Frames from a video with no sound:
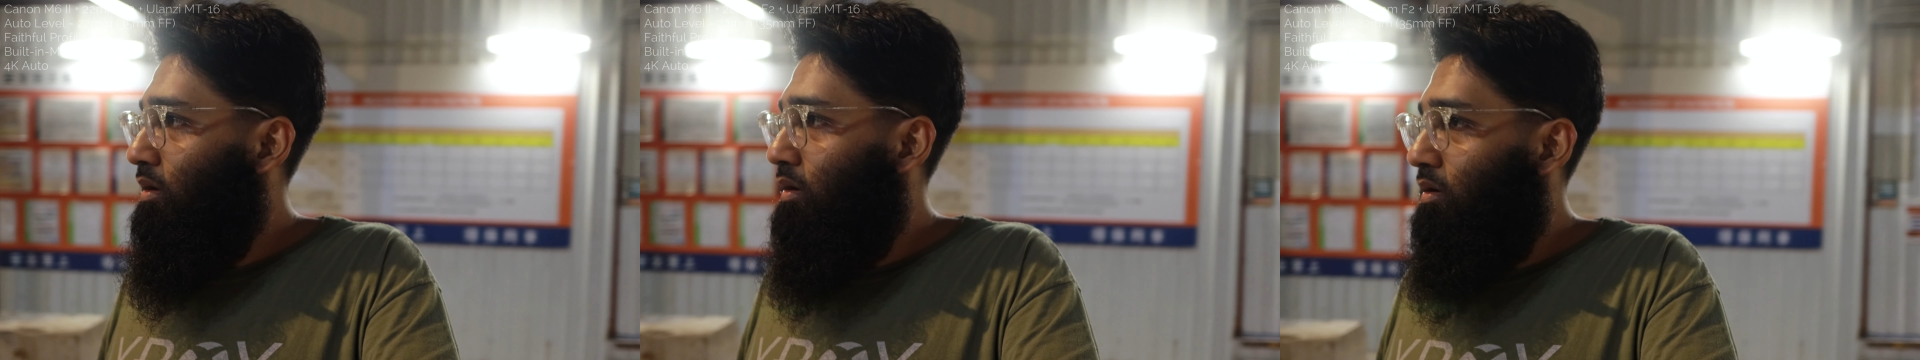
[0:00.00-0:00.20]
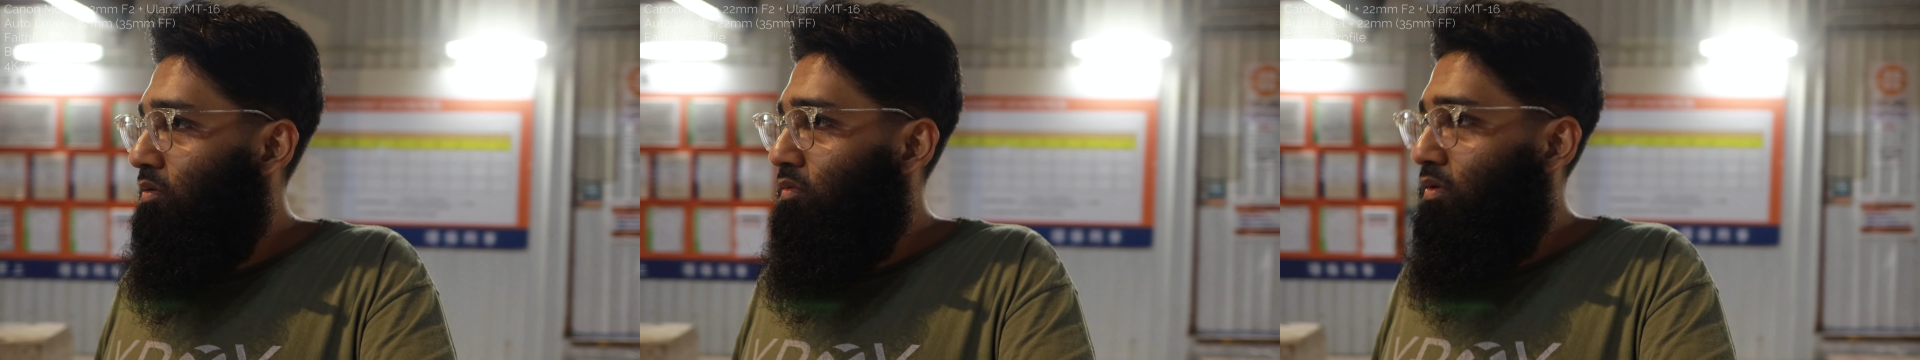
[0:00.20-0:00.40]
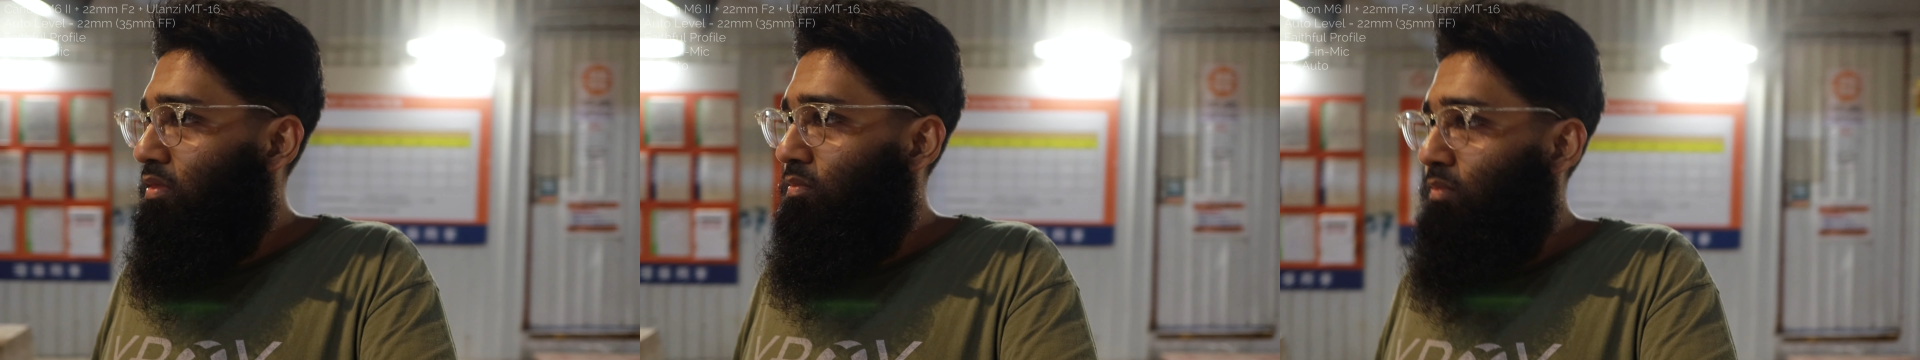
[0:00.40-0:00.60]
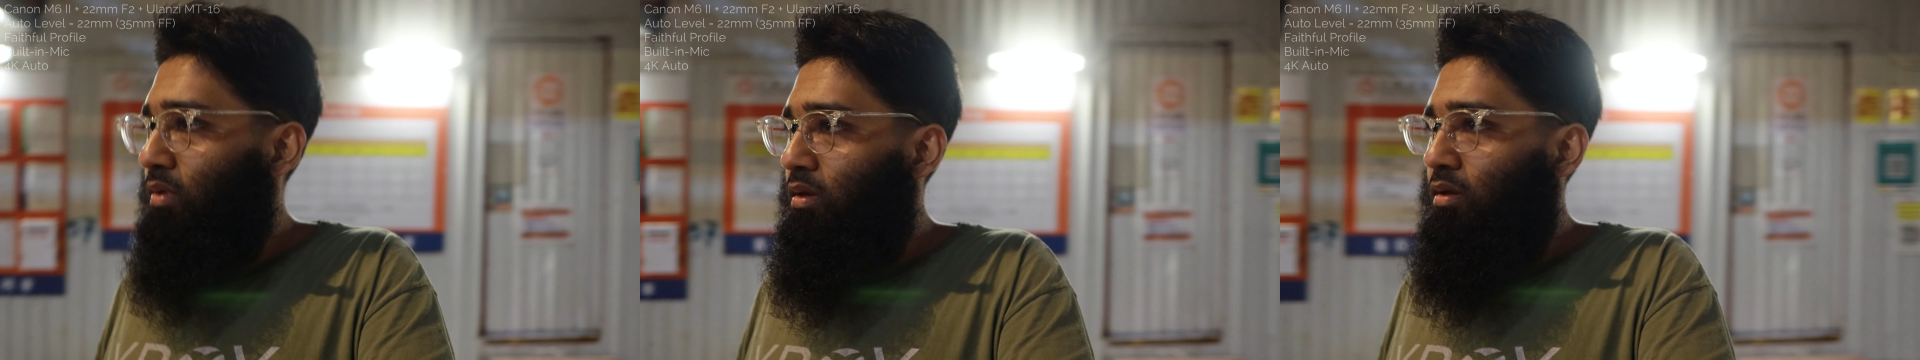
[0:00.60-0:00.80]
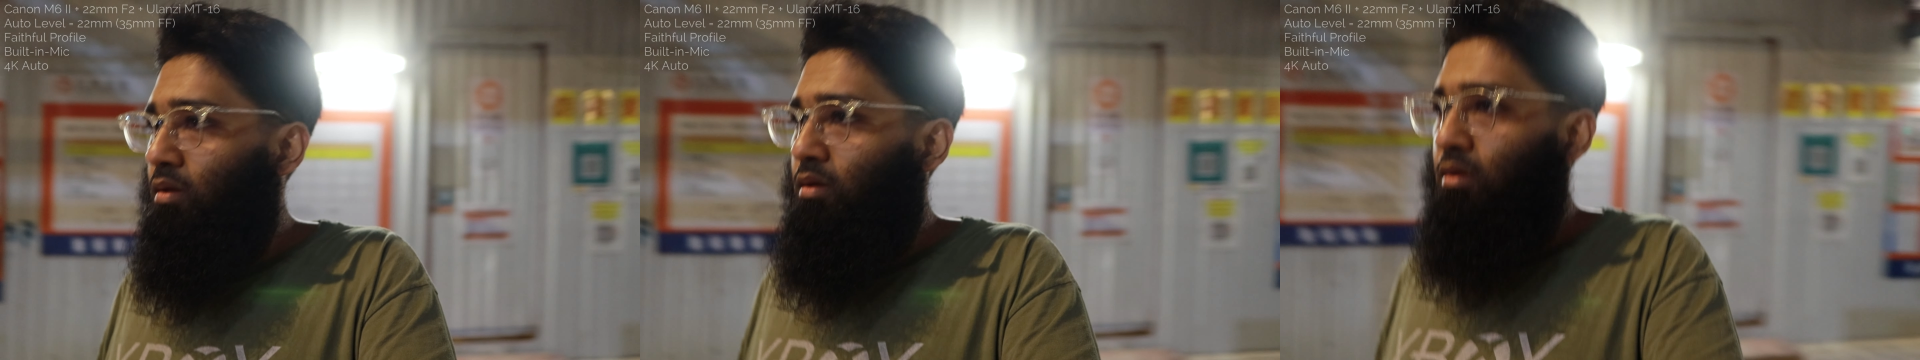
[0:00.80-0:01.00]
It was
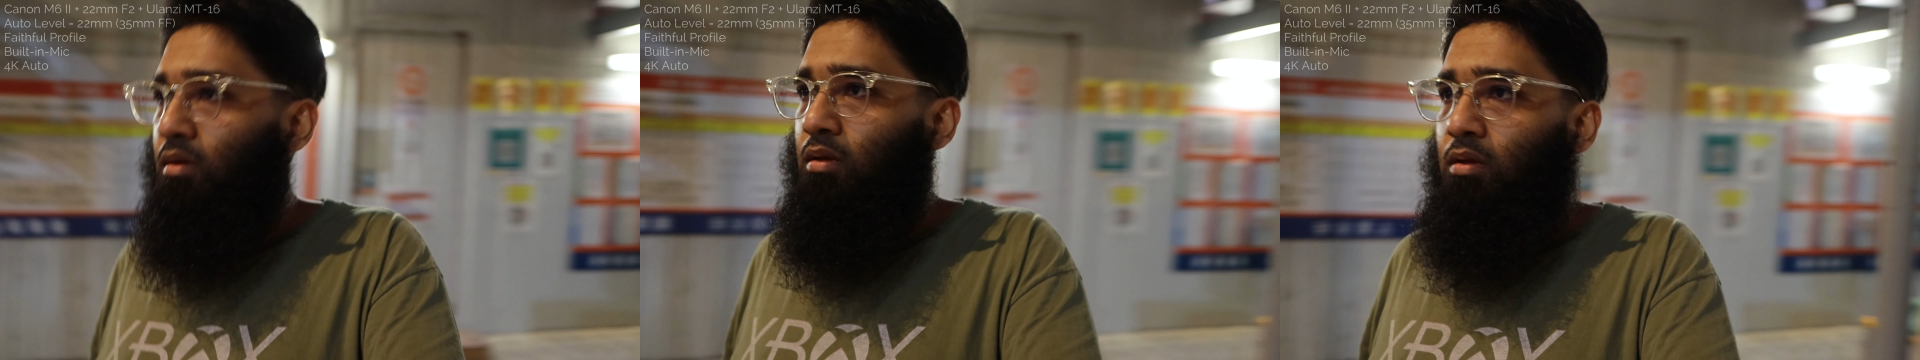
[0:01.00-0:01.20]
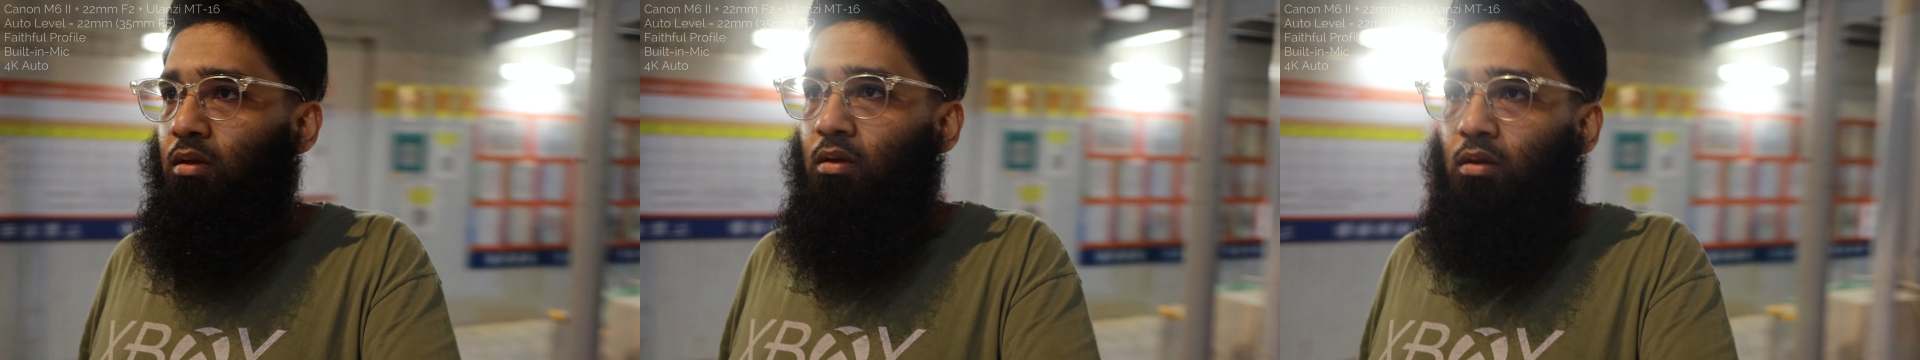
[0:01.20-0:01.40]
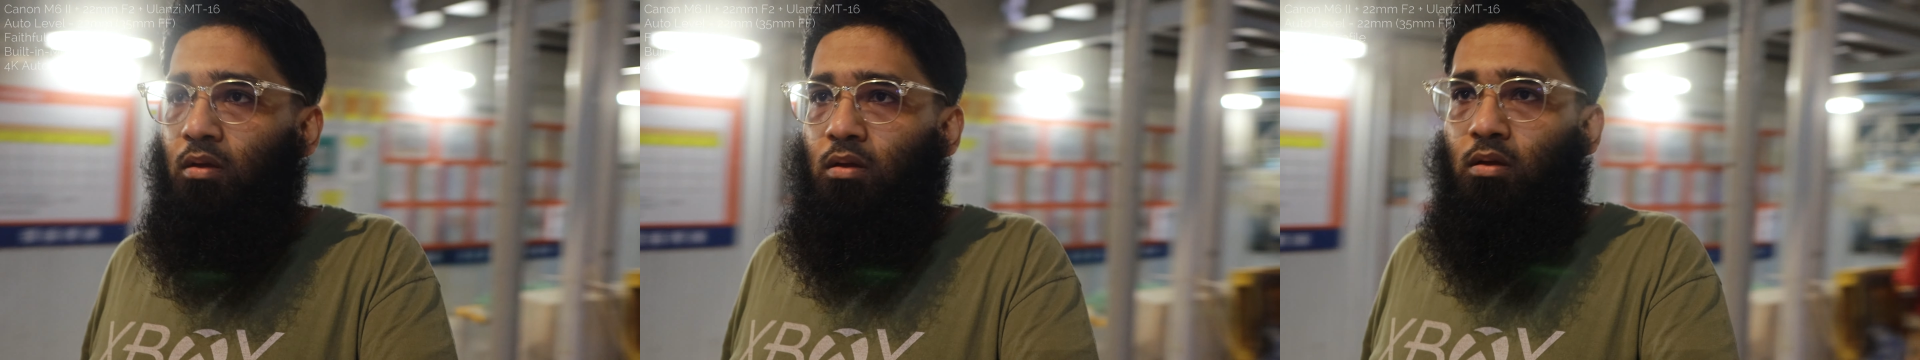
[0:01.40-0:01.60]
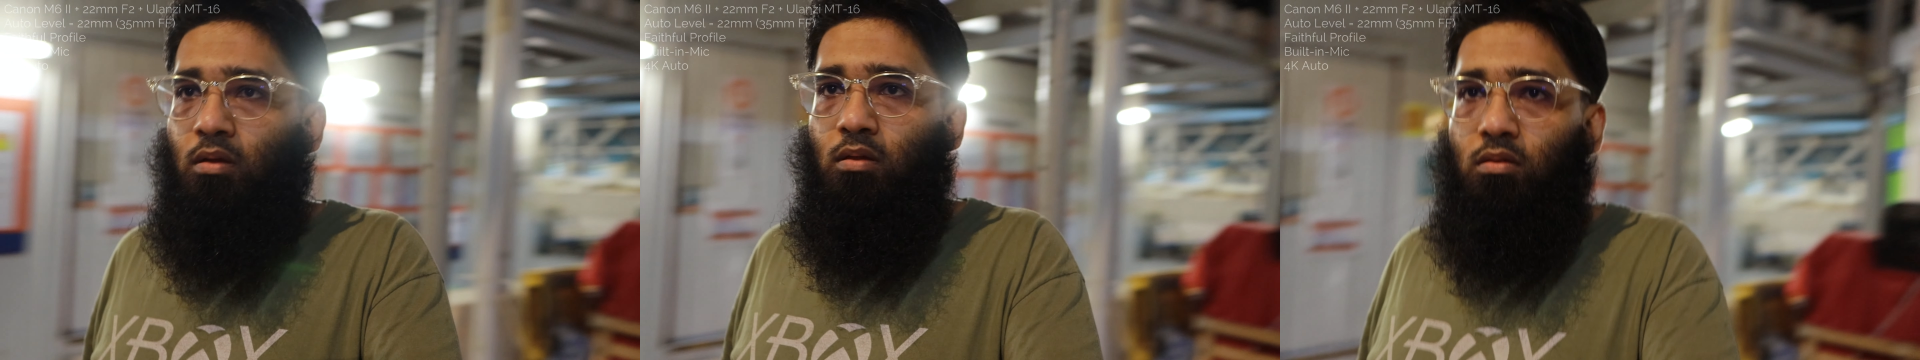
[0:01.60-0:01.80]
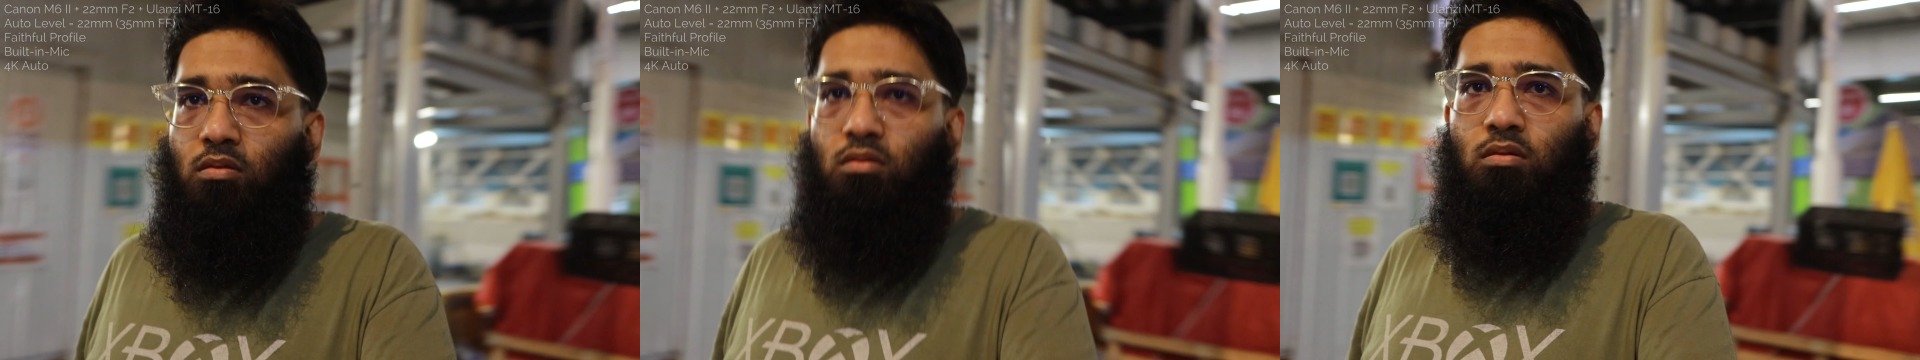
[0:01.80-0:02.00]
me,
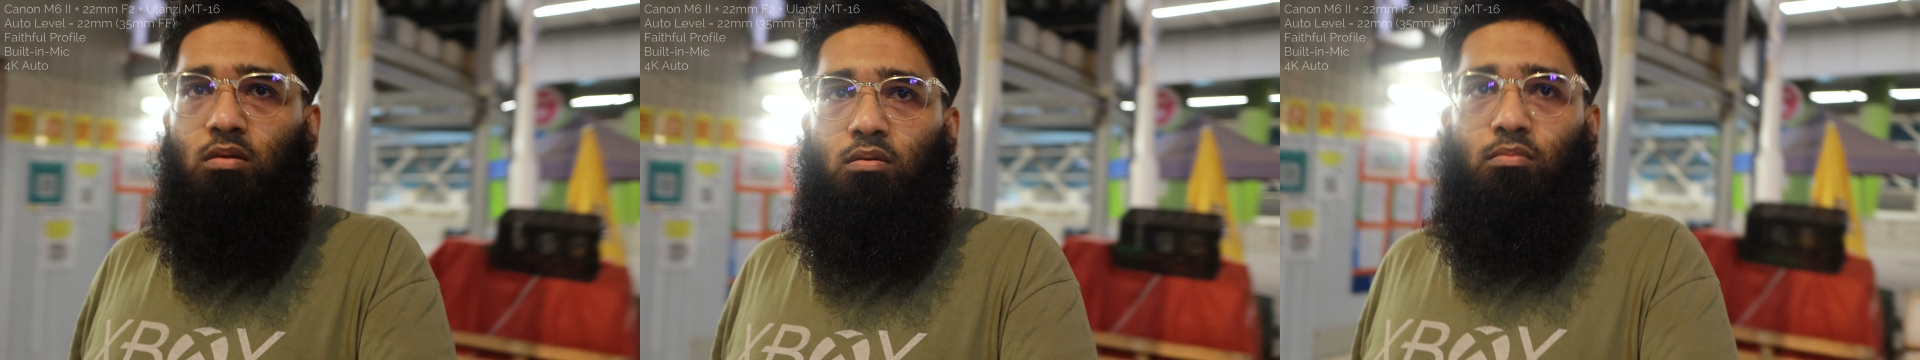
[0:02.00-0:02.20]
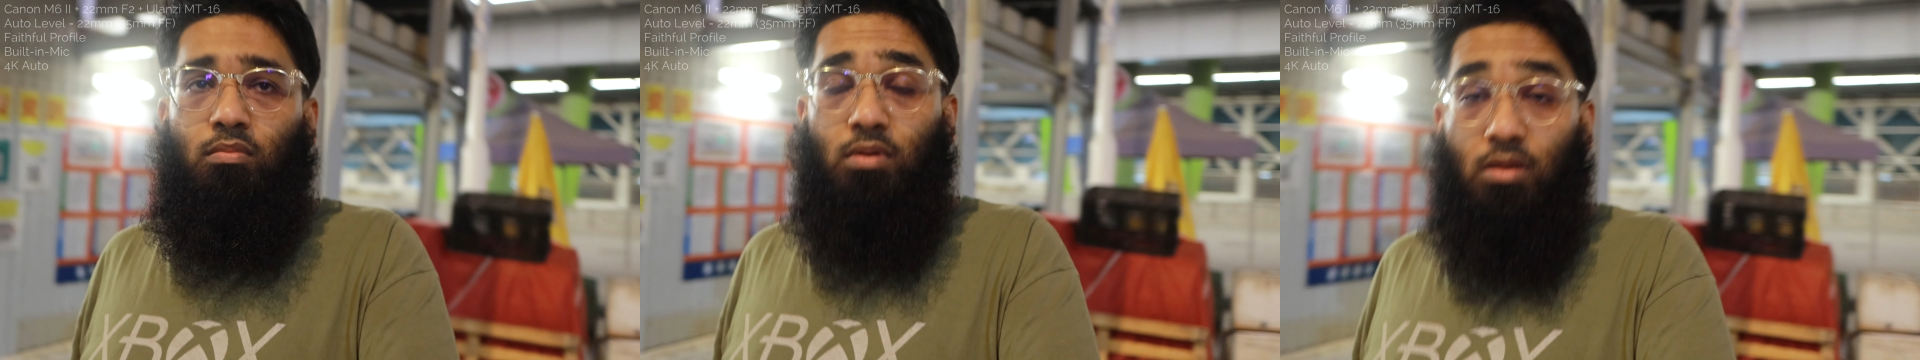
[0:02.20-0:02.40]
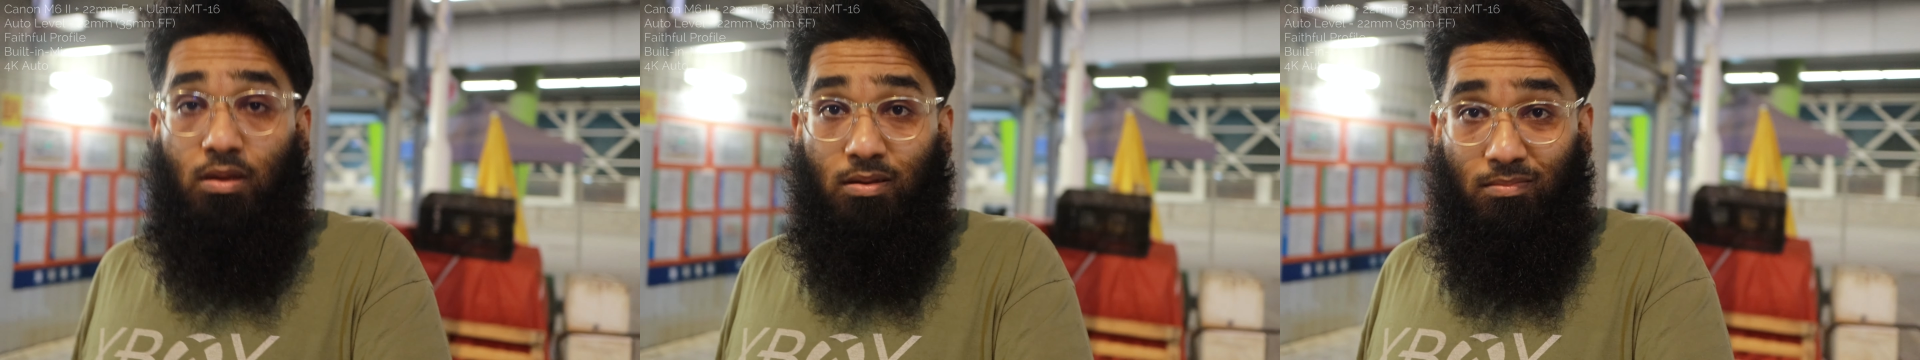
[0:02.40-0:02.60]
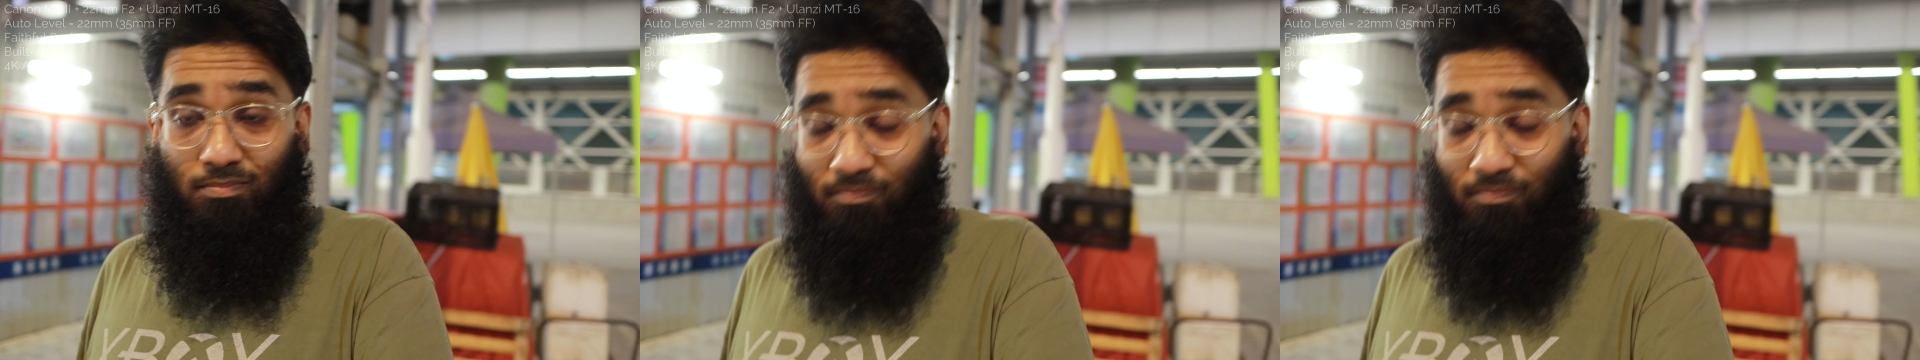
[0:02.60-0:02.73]
Ramey.